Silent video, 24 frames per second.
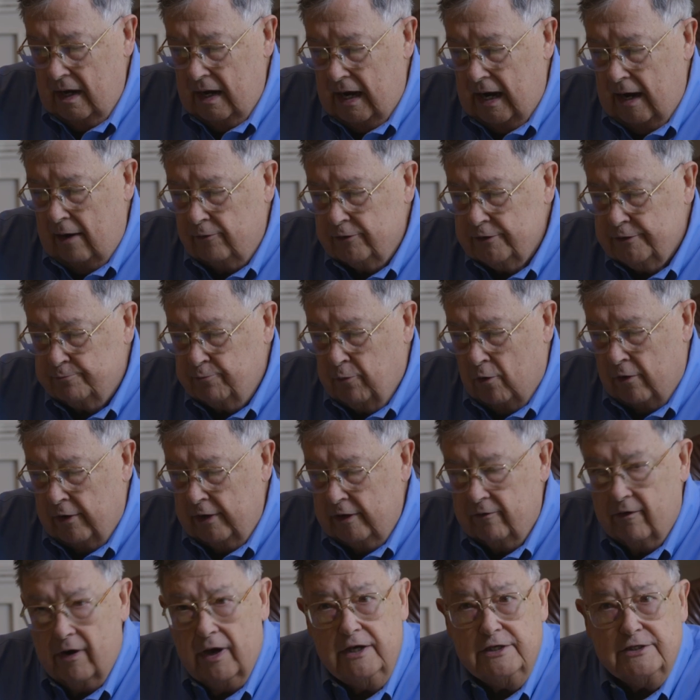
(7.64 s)
I was born
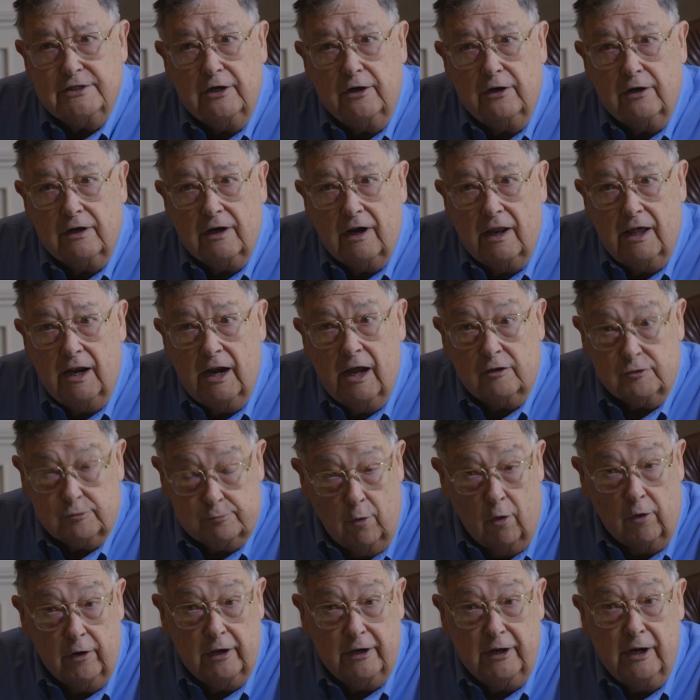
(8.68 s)
and raised here in Atlanta. I was
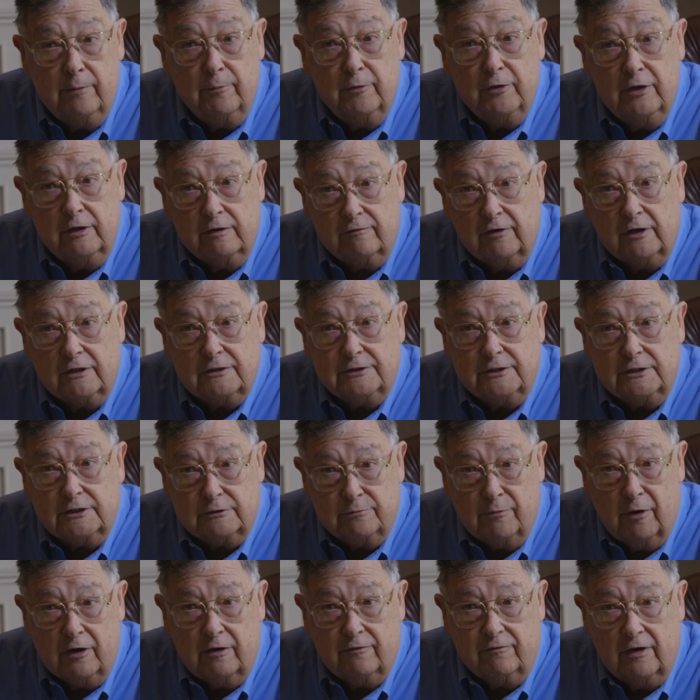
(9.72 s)
born at Emory University, as
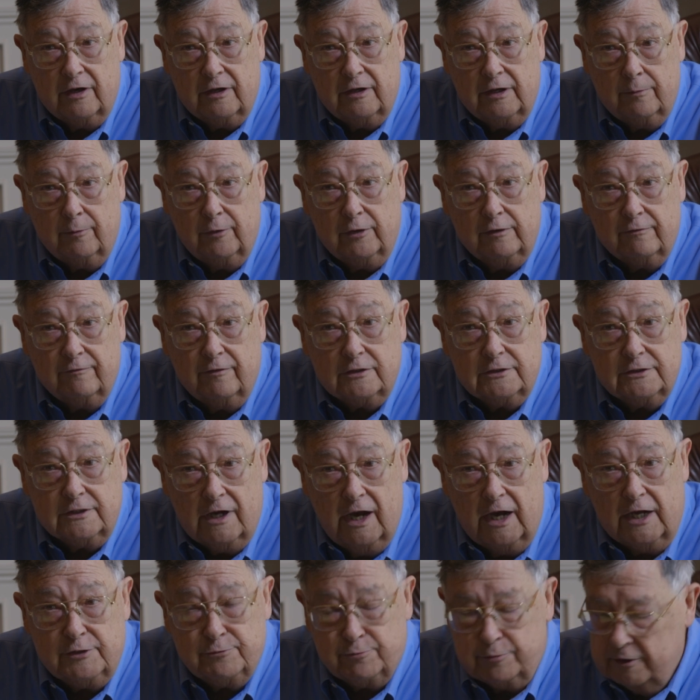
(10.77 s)
a matter of fact, Emory University
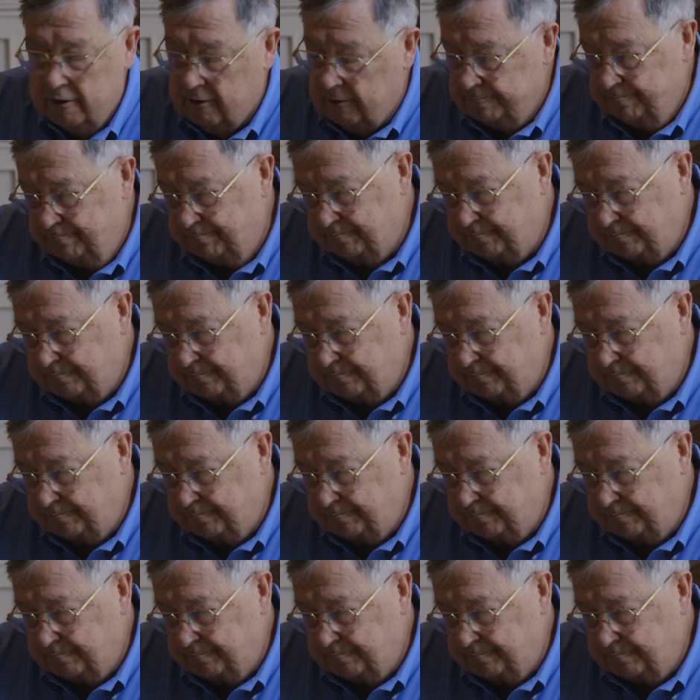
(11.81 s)
Hospital.